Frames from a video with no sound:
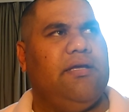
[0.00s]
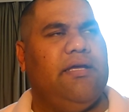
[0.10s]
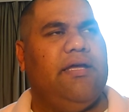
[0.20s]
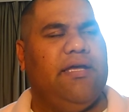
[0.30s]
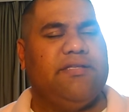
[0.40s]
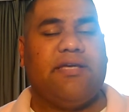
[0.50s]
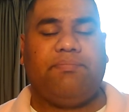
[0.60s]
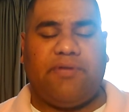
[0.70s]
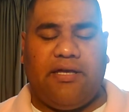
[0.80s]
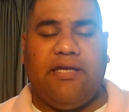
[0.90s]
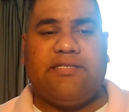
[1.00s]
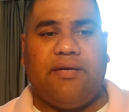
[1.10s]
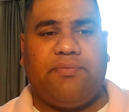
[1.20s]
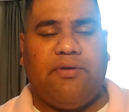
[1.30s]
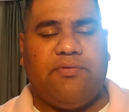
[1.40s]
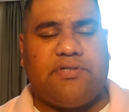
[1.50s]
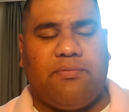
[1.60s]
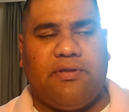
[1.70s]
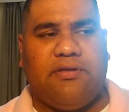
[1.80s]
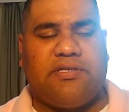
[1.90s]
It's up there. It's up there with some
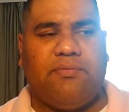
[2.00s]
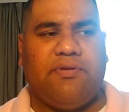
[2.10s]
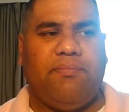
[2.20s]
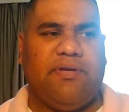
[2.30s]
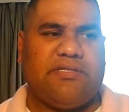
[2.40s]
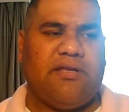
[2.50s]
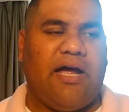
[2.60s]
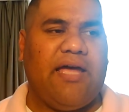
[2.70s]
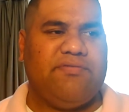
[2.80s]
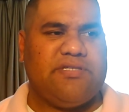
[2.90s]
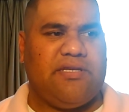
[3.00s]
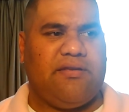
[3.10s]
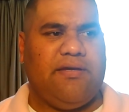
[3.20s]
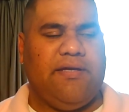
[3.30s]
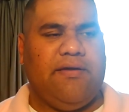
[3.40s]
of the best that I have seen.